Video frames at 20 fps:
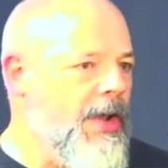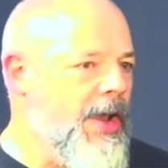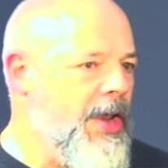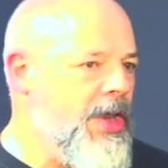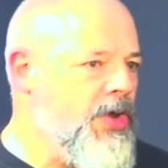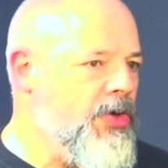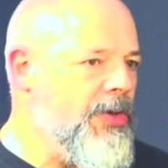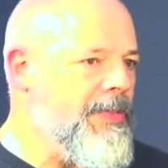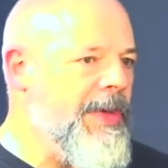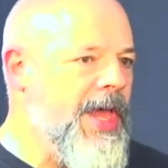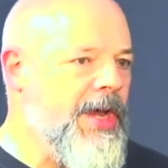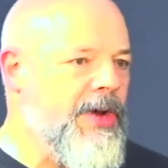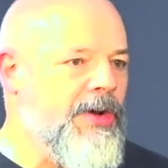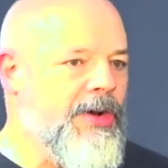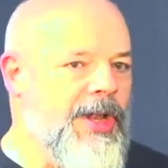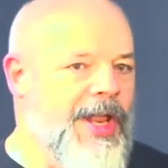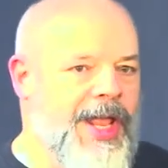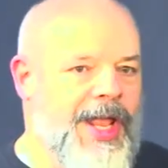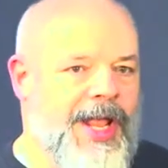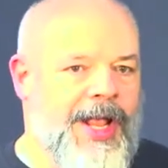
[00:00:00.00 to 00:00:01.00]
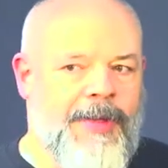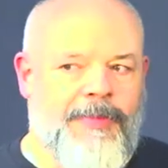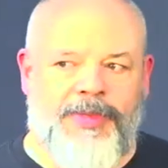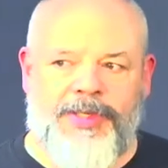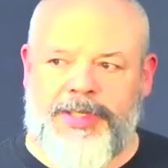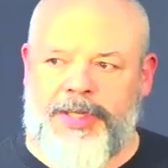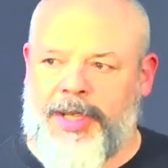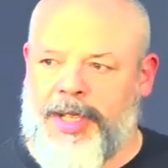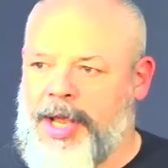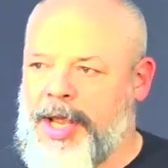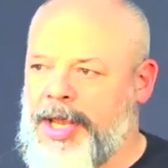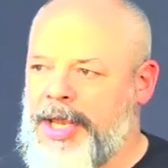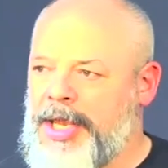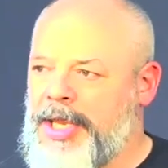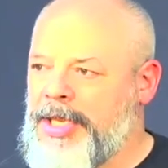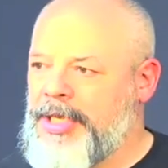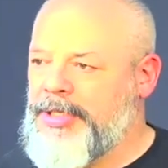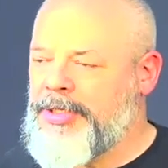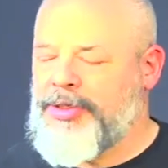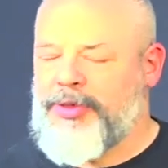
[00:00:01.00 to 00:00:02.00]
Hewlett Packard Labs
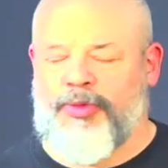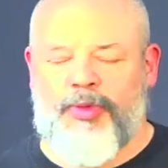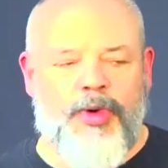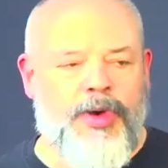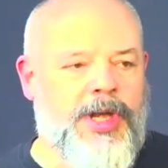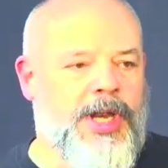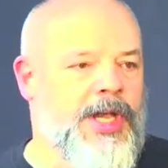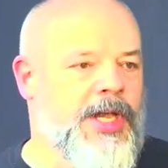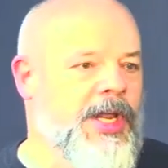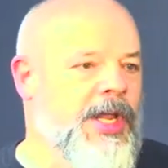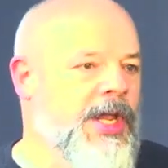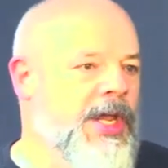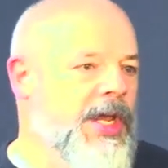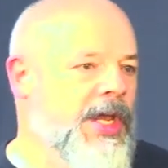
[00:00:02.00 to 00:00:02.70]
is rooted